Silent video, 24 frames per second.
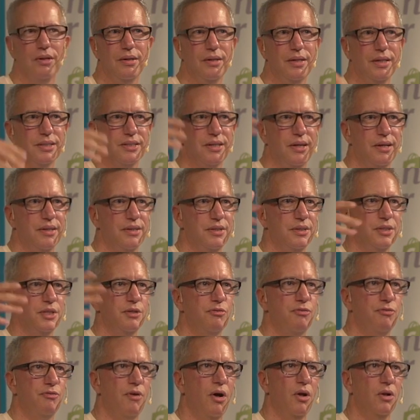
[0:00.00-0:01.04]
It's like the
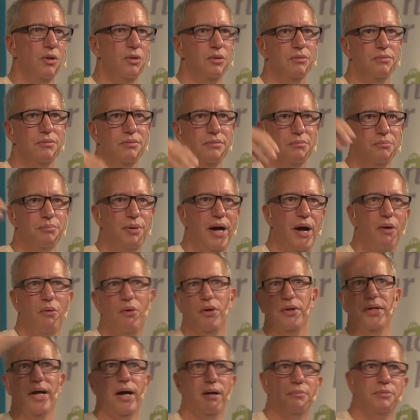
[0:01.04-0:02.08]
default power
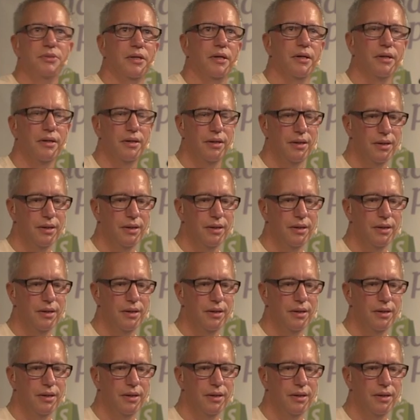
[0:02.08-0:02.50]
adapter.